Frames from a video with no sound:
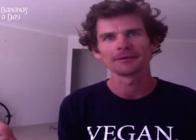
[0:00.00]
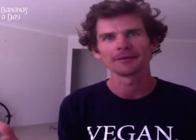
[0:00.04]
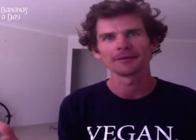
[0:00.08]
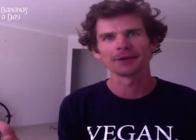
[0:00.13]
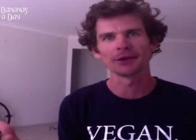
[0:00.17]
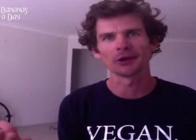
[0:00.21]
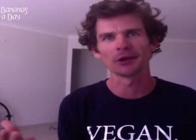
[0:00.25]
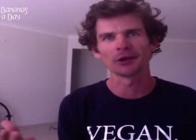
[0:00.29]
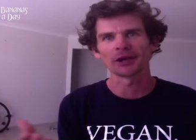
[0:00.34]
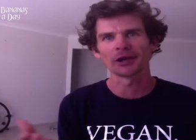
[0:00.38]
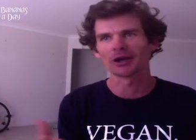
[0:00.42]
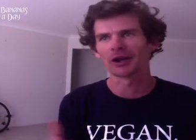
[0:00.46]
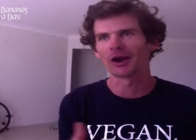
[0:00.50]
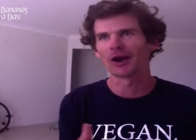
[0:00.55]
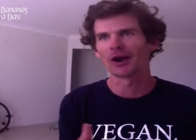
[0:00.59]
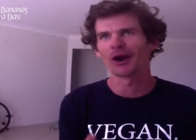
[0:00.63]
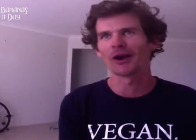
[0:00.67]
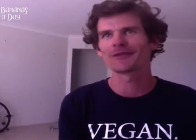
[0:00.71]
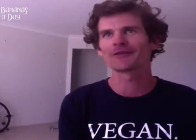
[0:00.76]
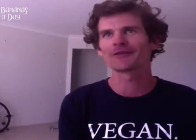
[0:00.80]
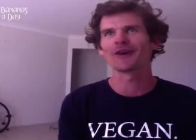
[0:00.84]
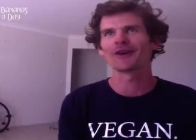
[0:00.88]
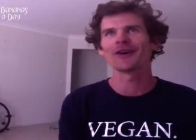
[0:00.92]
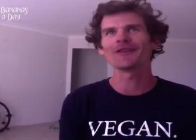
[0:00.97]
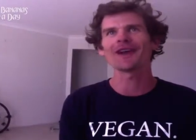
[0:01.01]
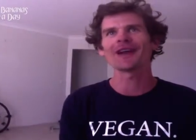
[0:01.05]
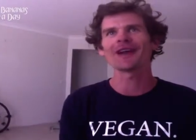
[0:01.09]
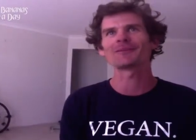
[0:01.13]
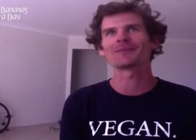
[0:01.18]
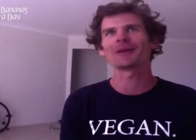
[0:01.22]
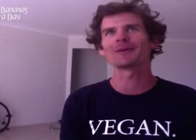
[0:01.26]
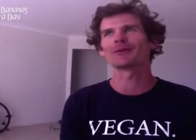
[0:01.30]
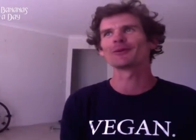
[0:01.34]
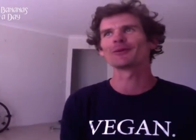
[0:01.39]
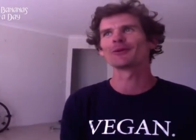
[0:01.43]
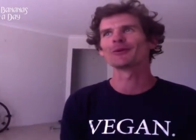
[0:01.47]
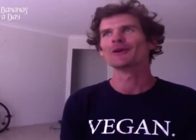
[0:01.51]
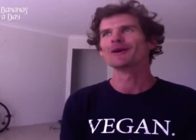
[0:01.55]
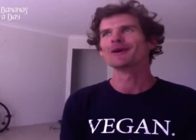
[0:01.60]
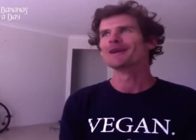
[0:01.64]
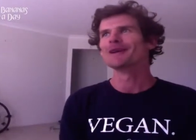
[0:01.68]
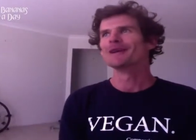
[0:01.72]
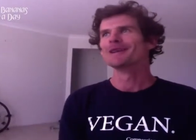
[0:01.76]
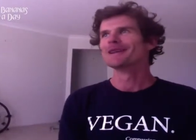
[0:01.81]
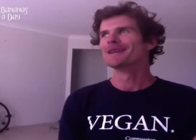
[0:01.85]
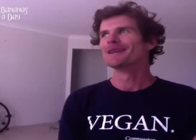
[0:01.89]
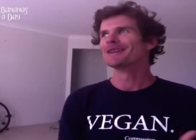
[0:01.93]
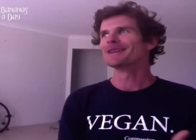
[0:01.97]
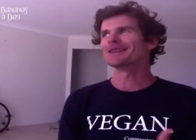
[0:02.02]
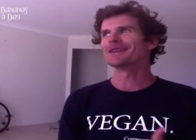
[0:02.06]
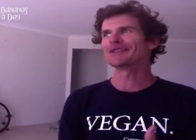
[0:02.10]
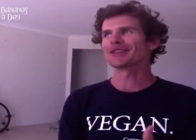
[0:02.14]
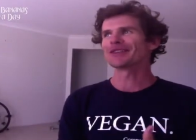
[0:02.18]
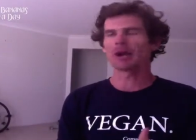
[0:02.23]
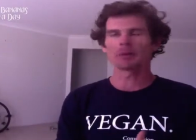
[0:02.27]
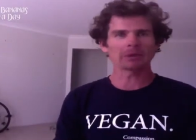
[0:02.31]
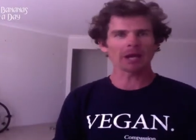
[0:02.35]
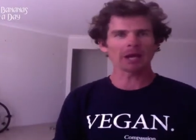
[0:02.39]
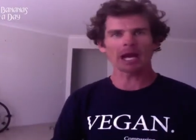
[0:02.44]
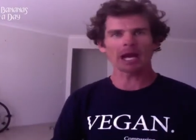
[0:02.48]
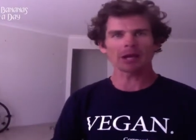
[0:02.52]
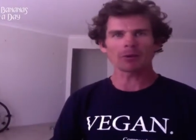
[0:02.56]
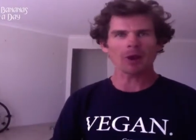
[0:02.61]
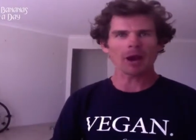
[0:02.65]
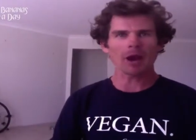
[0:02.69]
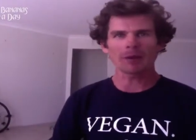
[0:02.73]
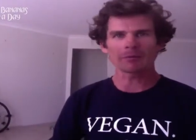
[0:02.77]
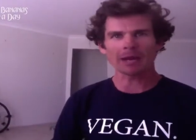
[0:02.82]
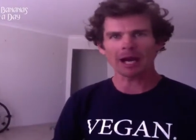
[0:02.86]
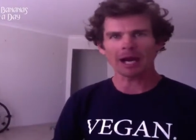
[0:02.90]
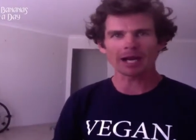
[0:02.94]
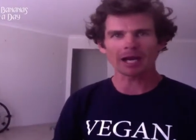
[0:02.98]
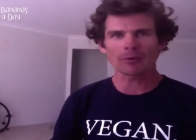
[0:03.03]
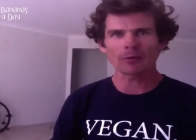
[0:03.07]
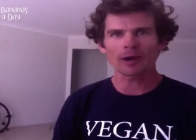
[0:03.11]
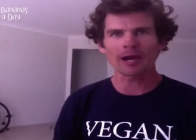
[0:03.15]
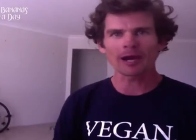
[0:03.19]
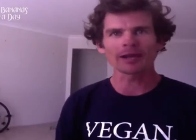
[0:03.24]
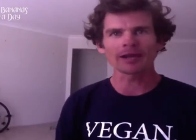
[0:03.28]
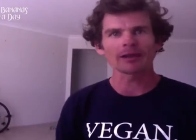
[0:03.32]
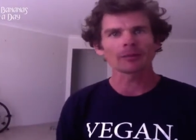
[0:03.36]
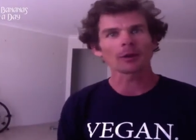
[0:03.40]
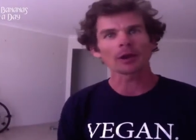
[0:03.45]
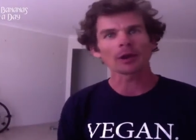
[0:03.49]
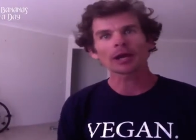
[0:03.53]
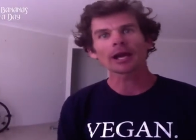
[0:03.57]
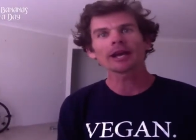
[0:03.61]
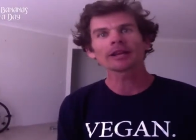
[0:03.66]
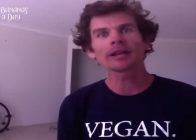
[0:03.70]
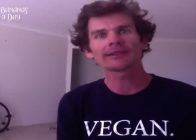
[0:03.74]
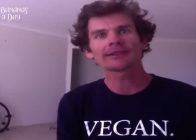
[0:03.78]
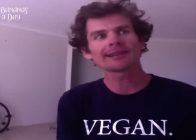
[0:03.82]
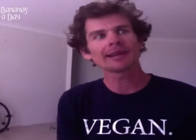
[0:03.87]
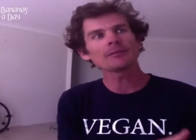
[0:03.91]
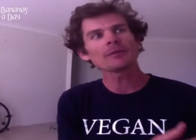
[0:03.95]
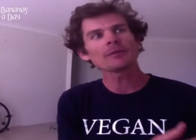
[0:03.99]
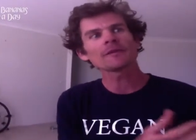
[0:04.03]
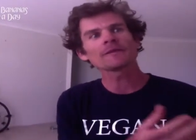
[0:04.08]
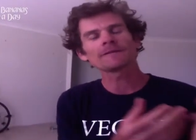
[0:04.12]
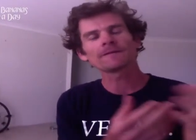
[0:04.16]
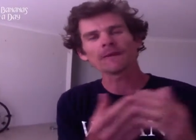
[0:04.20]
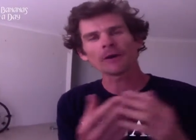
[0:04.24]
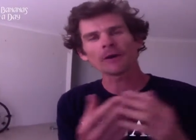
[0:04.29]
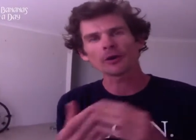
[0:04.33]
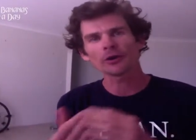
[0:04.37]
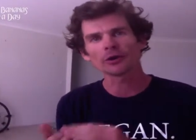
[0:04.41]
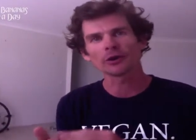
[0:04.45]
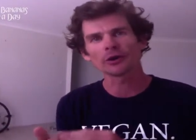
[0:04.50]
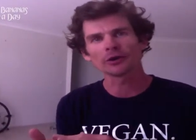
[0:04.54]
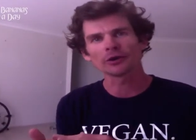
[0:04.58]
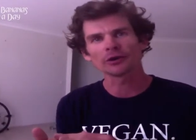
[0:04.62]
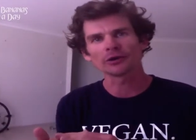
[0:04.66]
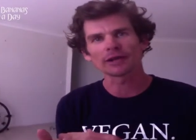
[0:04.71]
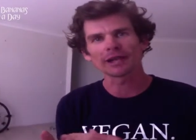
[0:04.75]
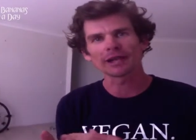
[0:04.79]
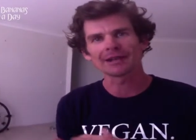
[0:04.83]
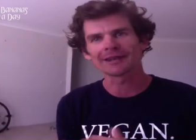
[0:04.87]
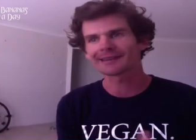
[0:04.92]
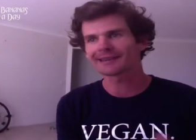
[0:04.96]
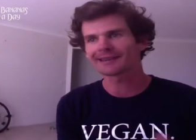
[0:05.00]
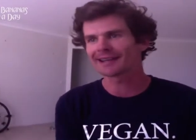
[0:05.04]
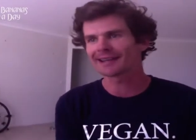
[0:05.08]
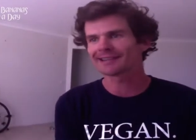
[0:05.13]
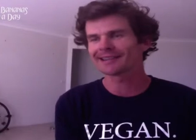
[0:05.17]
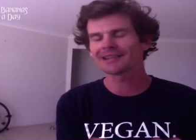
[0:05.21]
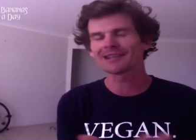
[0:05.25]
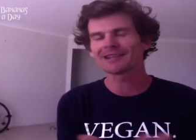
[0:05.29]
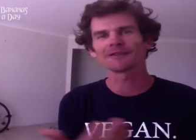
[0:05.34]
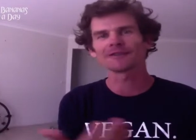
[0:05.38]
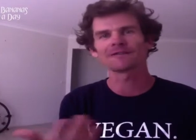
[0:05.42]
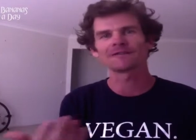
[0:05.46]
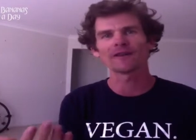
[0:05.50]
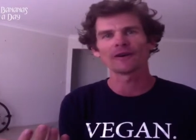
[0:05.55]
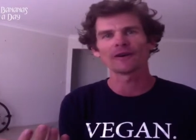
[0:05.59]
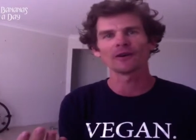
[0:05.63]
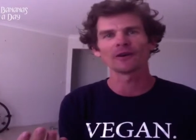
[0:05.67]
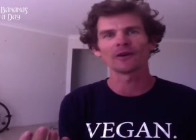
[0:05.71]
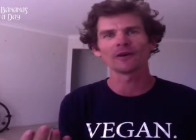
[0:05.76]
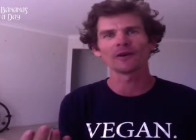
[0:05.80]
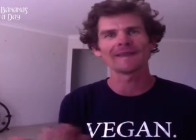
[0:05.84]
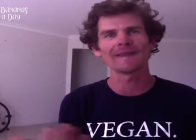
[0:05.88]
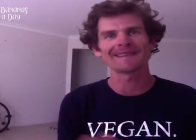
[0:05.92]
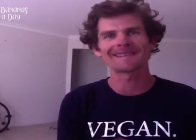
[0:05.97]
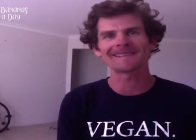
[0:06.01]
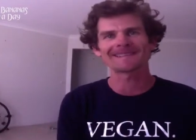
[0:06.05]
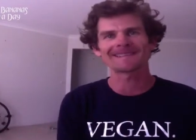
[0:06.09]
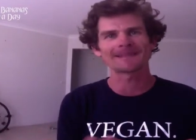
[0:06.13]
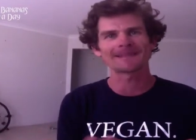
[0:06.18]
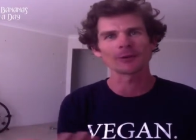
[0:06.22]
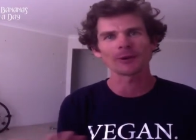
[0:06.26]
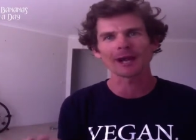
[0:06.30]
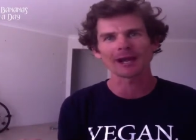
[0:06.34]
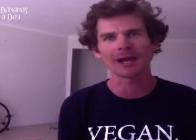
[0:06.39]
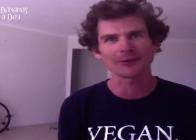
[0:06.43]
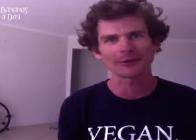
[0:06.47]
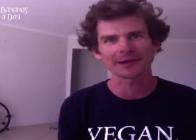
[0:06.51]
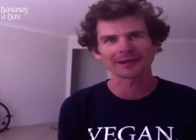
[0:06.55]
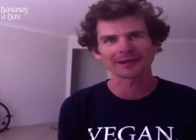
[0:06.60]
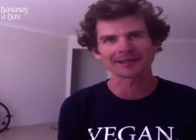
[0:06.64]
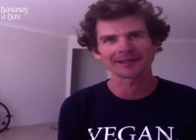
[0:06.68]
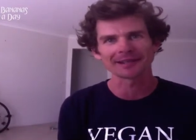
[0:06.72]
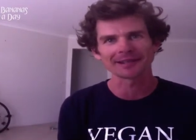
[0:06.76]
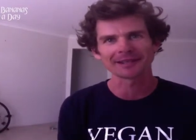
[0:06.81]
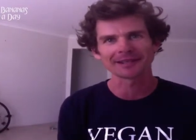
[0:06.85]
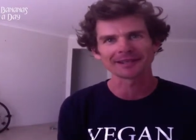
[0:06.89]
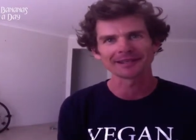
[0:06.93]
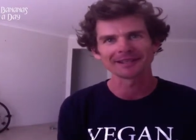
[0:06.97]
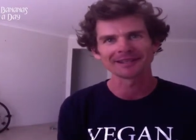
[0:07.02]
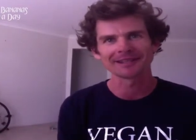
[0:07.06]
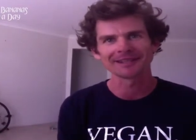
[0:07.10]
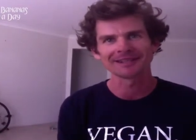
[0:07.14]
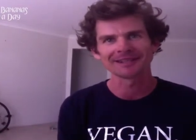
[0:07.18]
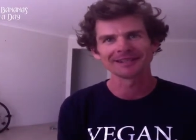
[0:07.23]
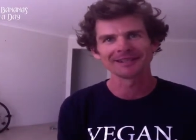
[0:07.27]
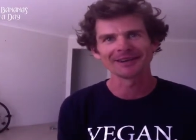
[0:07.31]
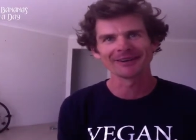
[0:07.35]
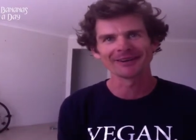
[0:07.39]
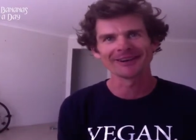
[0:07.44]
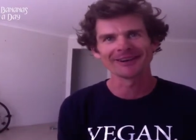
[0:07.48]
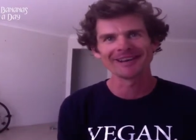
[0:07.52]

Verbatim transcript: You know, like I've, I've had people, you know, say, I'm gaining weight, I'm gaining weight. I'm like, hey, send me a photo. And you, they send me a photo and they're still anorexic, you know?